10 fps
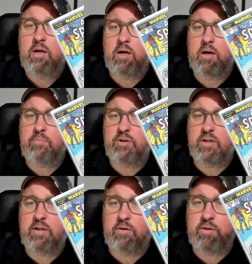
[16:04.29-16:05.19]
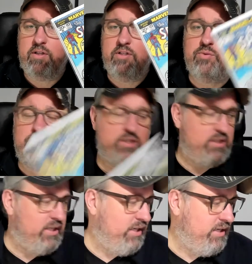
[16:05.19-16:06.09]
But these were just
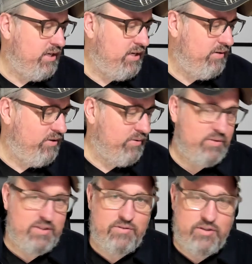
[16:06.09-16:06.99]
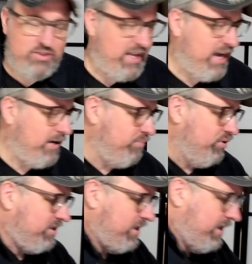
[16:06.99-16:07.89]
like just a little stack of
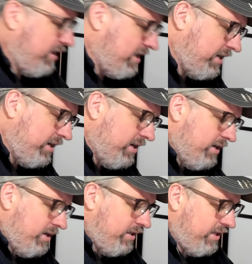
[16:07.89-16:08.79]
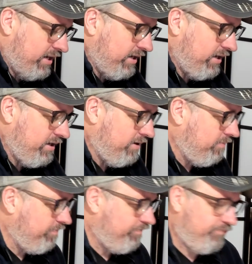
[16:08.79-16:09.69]
books that I got that
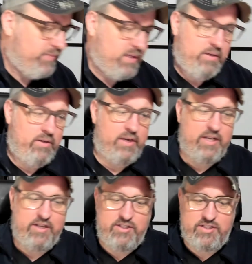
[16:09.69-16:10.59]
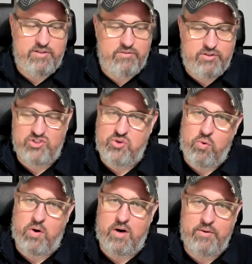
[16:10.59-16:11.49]
I kind of just a little
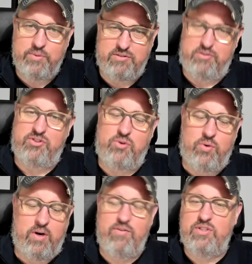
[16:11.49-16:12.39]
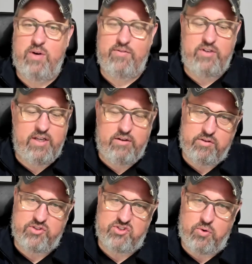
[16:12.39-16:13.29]
score. It was a little score. Every so often you get a
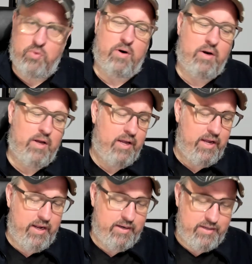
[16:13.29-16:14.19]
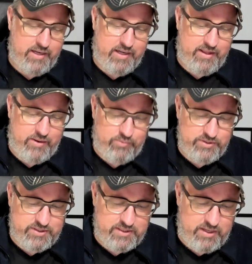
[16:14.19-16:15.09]
little score, and that
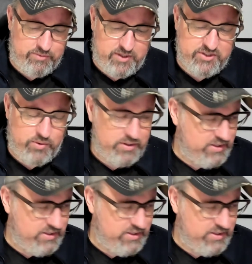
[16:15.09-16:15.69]
was my score.